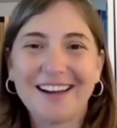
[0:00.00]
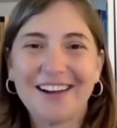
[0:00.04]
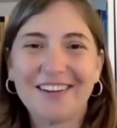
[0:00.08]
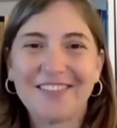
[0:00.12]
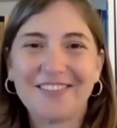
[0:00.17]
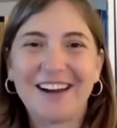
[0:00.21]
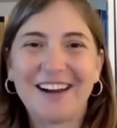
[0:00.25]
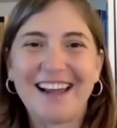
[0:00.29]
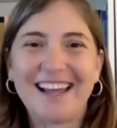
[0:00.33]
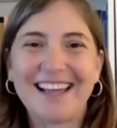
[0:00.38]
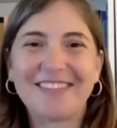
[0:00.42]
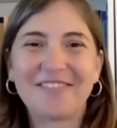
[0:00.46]

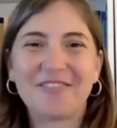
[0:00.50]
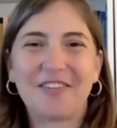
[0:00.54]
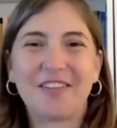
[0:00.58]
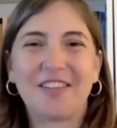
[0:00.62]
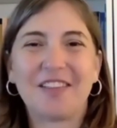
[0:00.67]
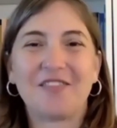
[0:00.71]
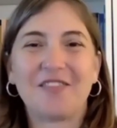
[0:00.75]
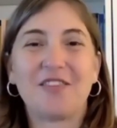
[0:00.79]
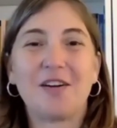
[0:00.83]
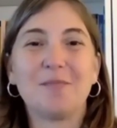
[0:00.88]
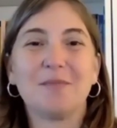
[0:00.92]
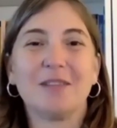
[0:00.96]
right,
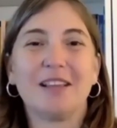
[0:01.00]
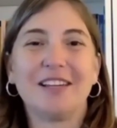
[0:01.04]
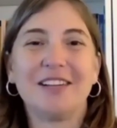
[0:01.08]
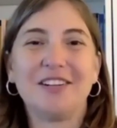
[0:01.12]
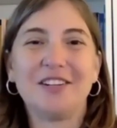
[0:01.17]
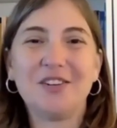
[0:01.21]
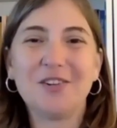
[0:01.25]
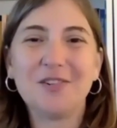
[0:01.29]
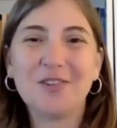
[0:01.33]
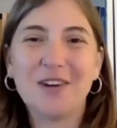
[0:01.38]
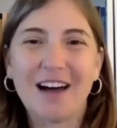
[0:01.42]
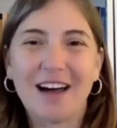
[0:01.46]
from
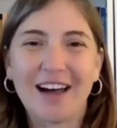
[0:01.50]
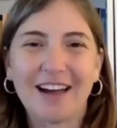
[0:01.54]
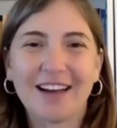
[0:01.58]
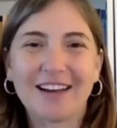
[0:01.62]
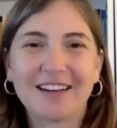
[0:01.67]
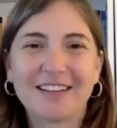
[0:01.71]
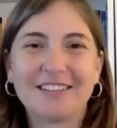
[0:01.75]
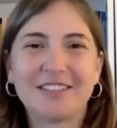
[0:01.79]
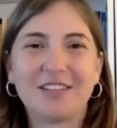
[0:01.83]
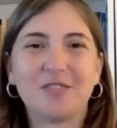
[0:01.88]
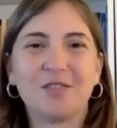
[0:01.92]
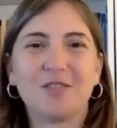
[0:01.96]
Lanuach,
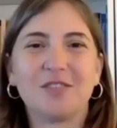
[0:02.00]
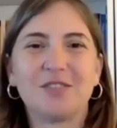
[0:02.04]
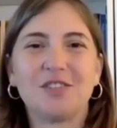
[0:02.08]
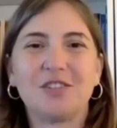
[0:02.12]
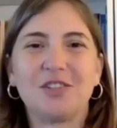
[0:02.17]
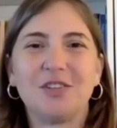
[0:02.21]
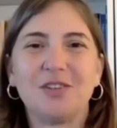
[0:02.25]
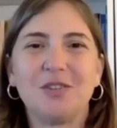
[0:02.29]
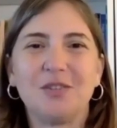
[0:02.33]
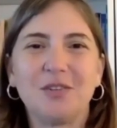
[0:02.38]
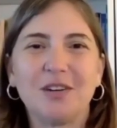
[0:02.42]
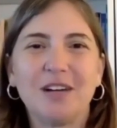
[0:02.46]

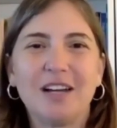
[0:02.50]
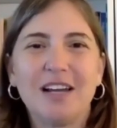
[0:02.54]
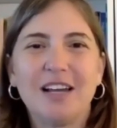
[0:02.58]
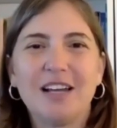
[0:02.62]
to